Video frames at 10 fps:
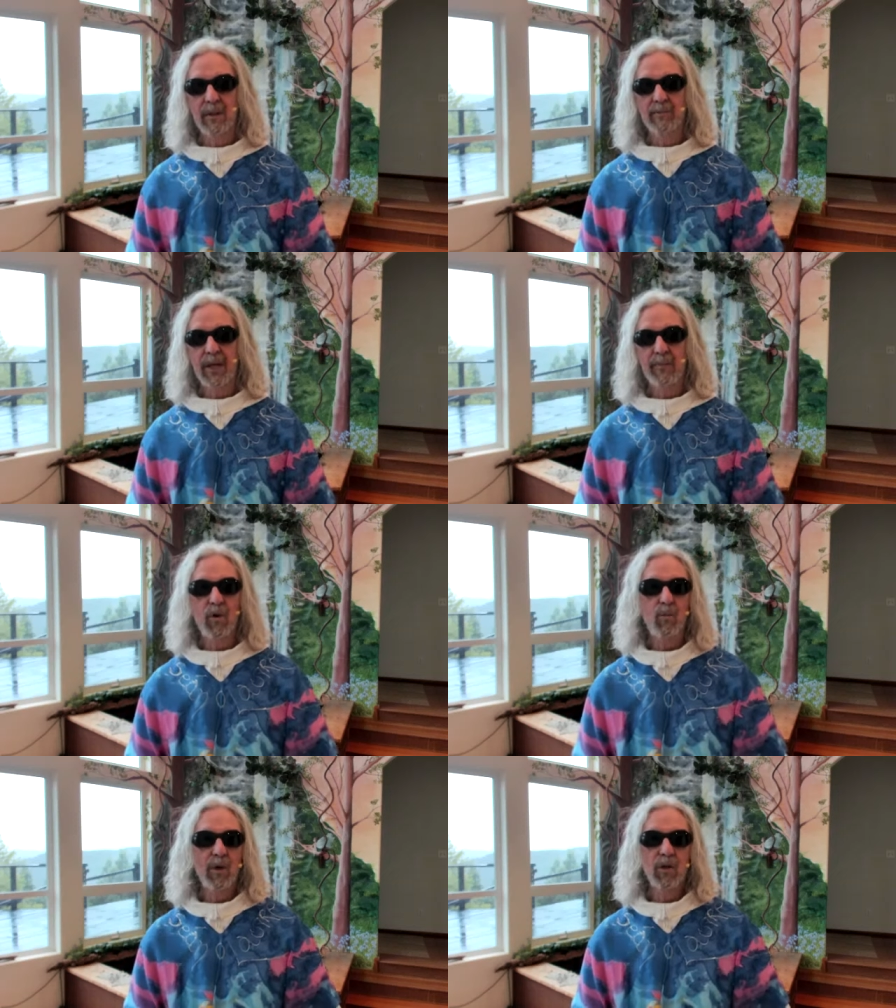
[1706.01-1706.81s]
people
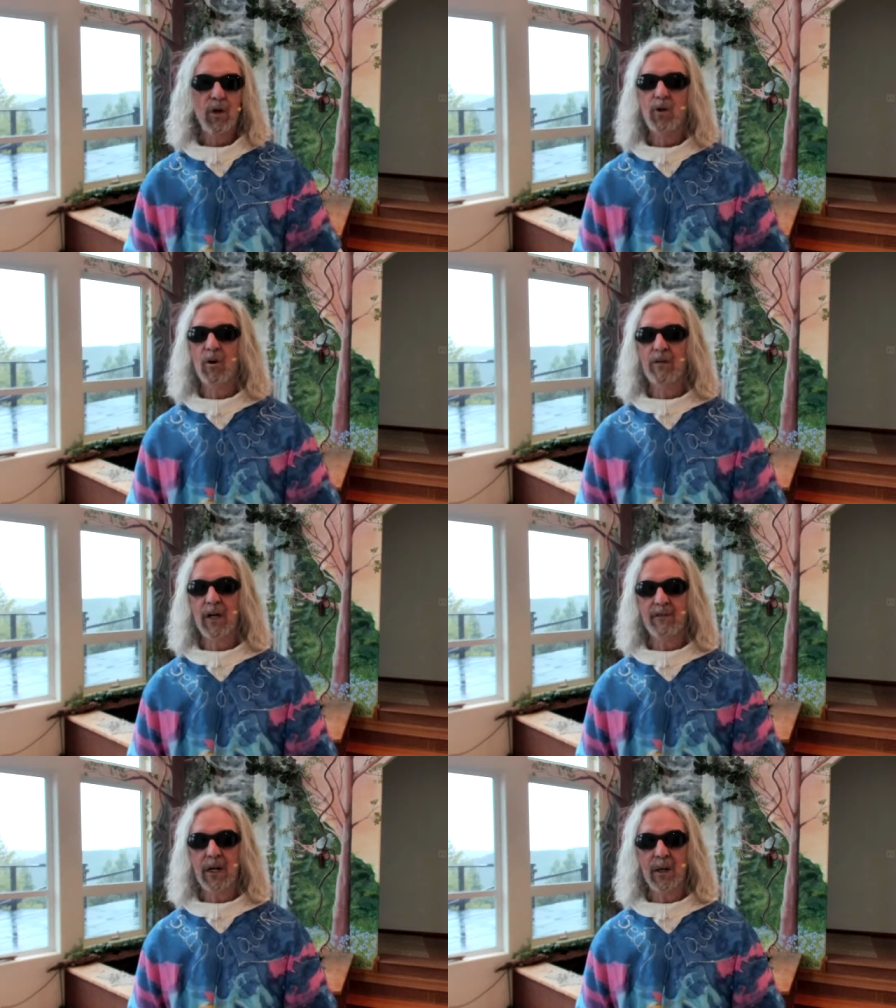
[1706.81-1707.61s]
whom we don't know very,
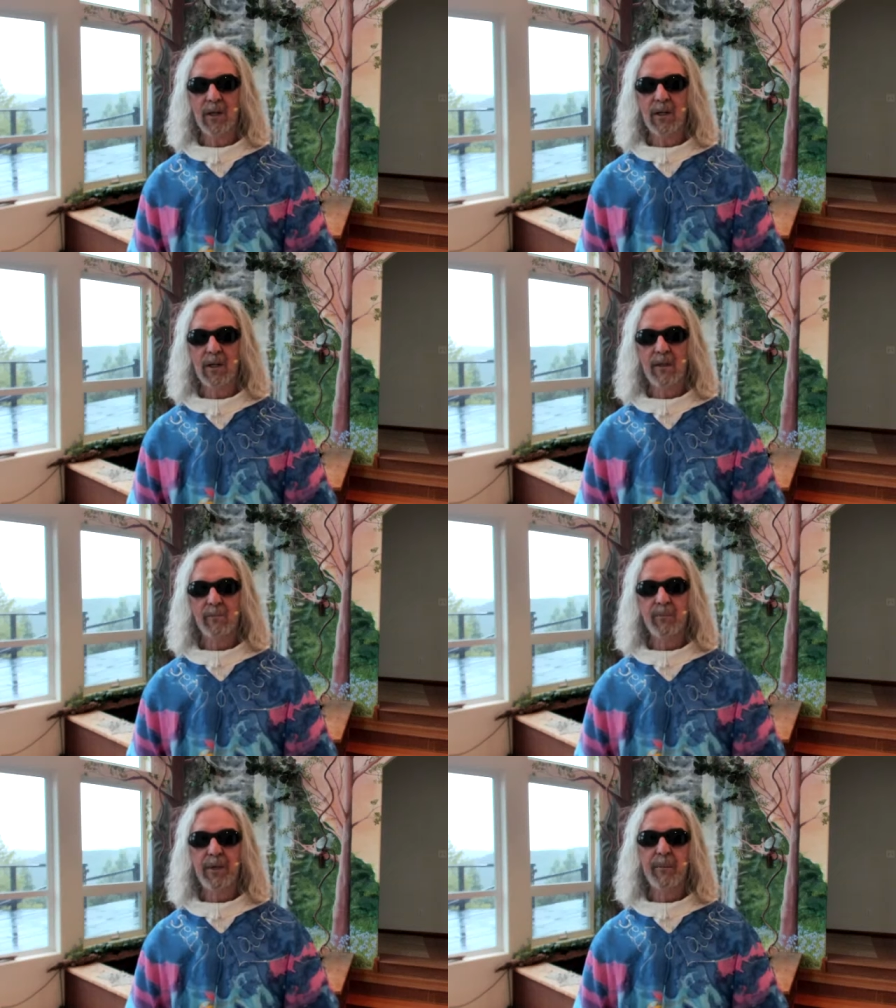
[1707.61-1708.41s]
very well,
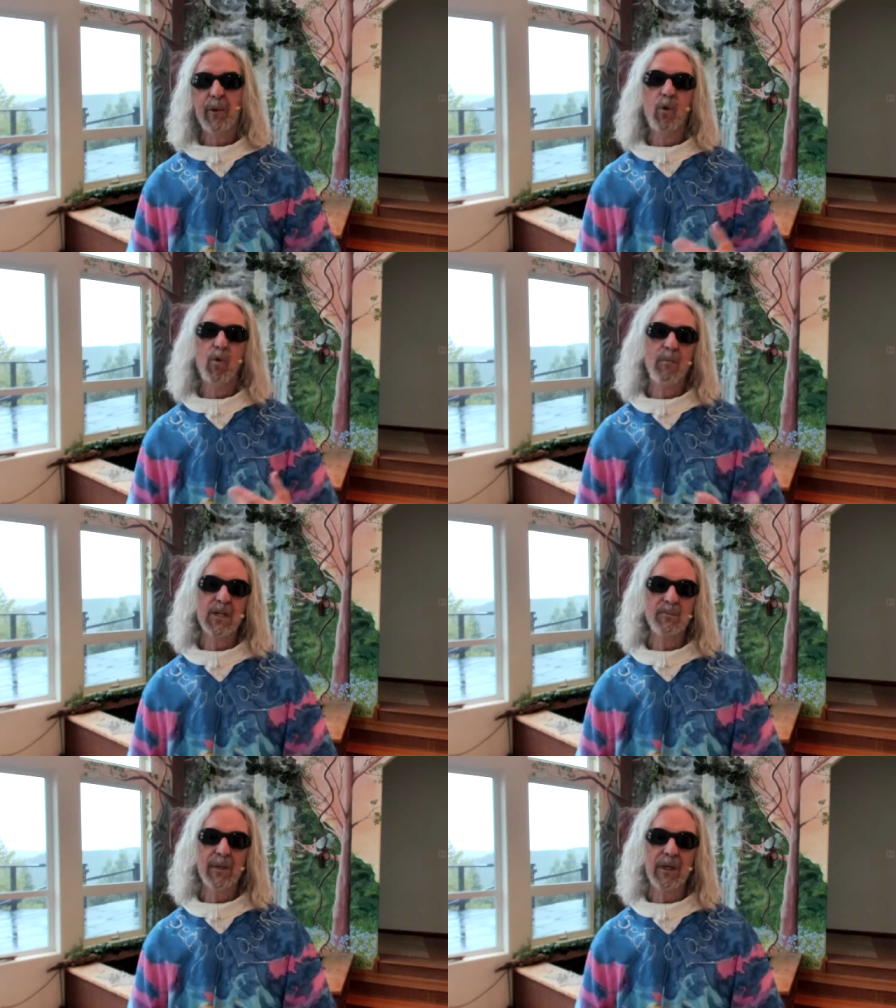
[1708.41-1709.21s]
but people who
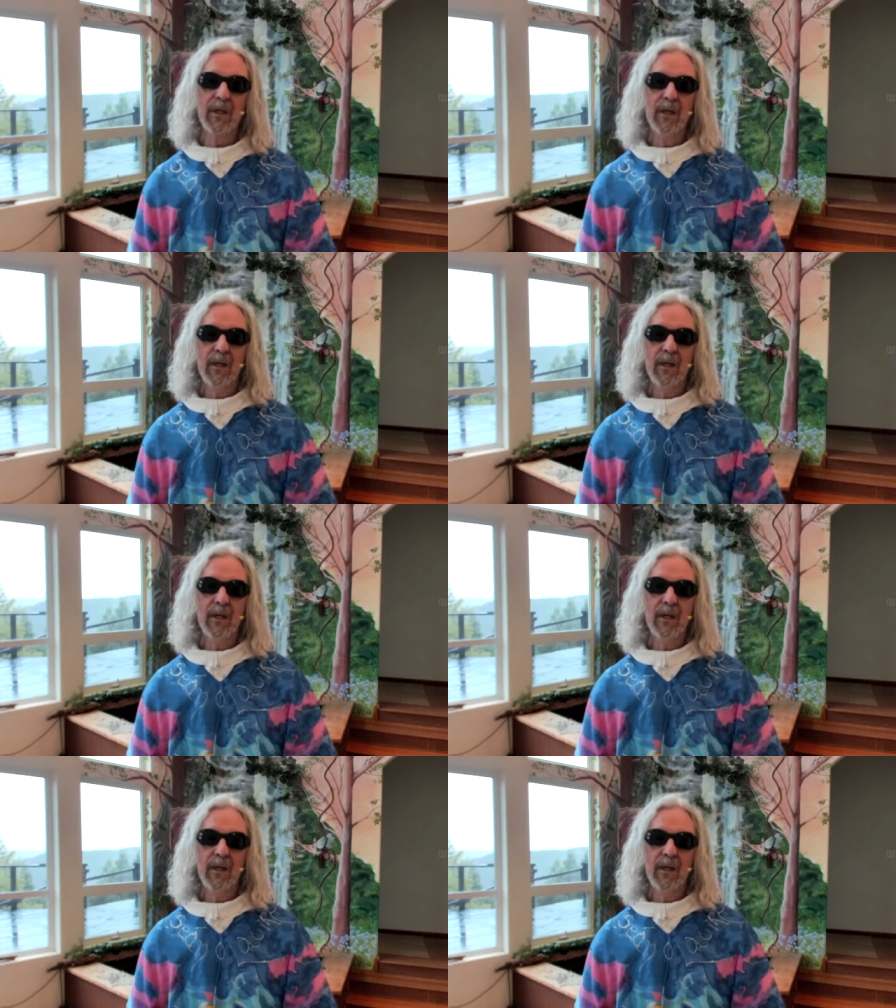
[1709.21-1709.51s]
must be